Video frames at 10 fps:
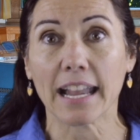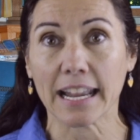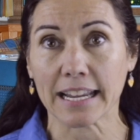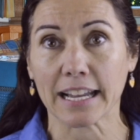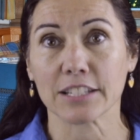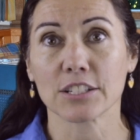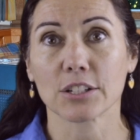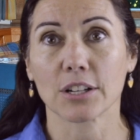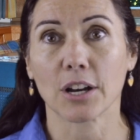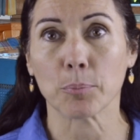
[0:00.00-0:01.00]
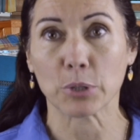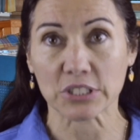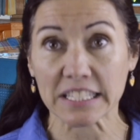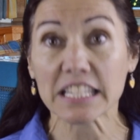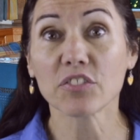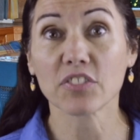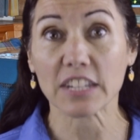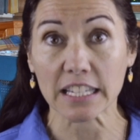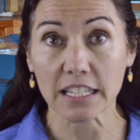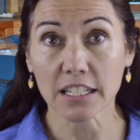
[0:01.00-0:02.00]
and a belief
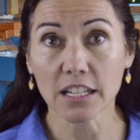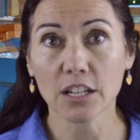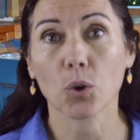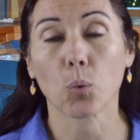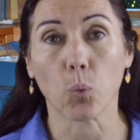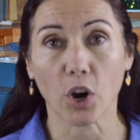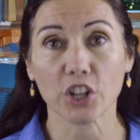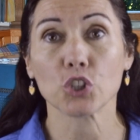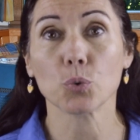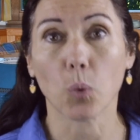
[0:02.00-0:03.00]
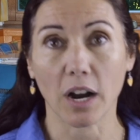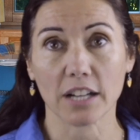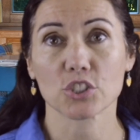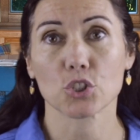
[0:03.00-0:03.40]
in what you want